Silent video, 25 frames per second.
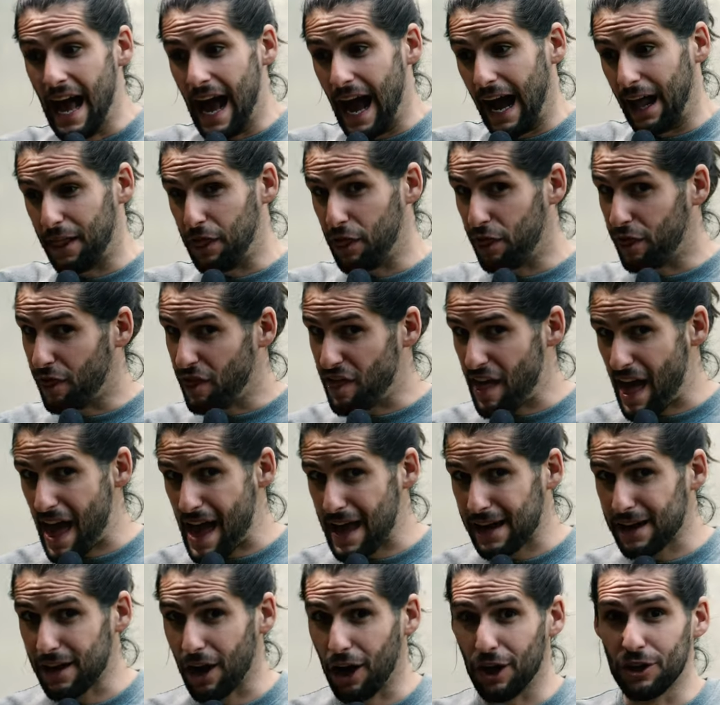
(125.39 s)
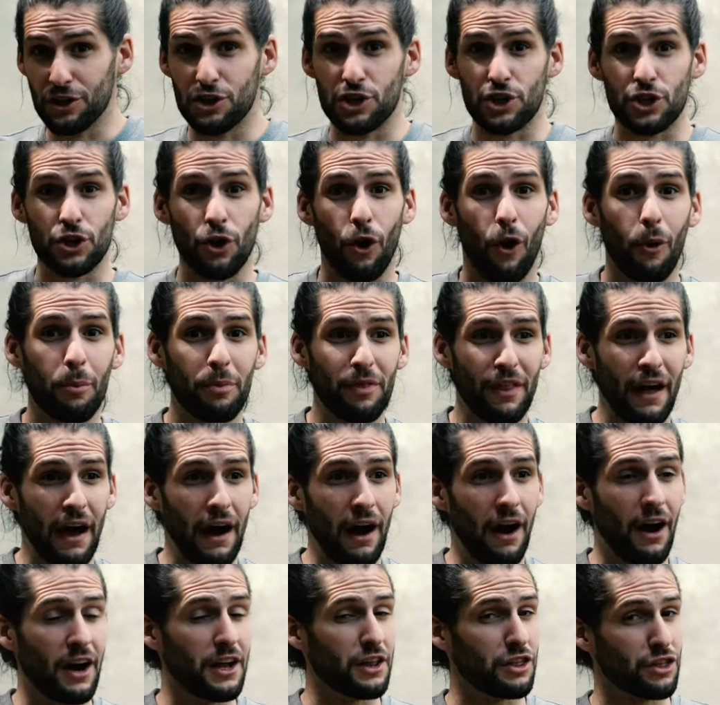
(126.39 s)
And then a job
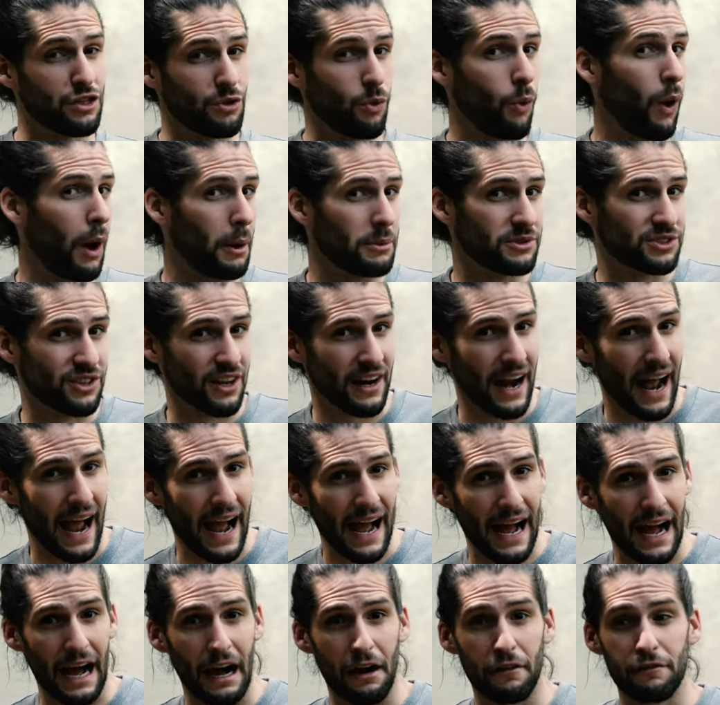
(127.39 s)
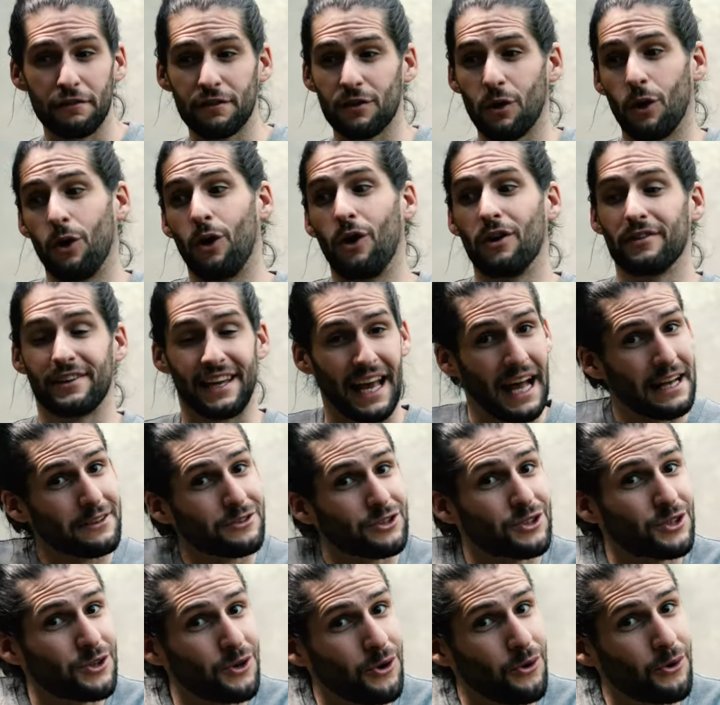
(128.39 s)
that I thought I was going to have got
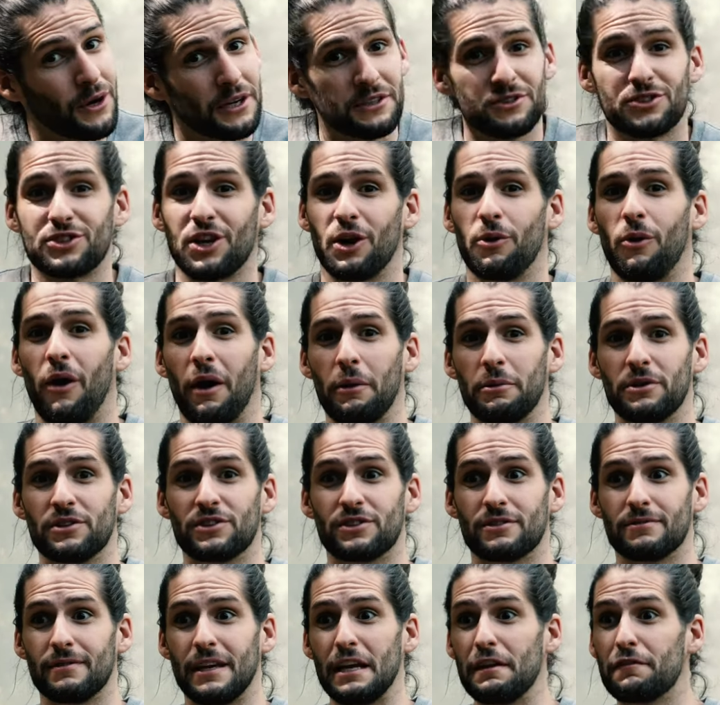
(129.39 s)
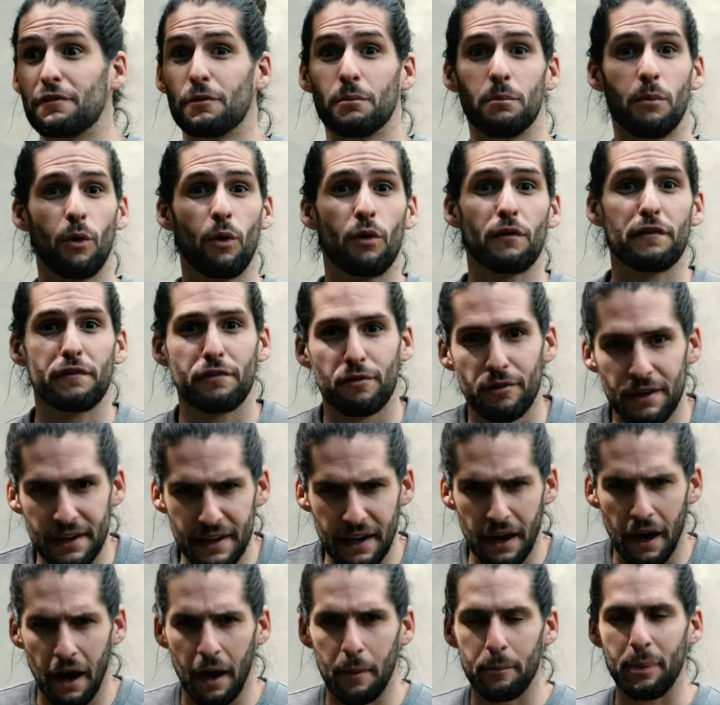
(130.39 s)
cancelled, and so I was even more
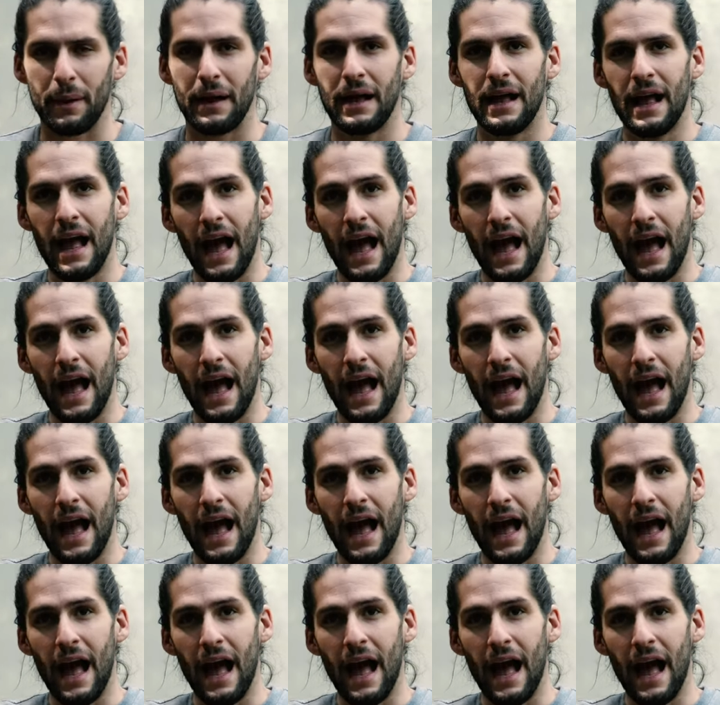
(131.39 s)
freed up.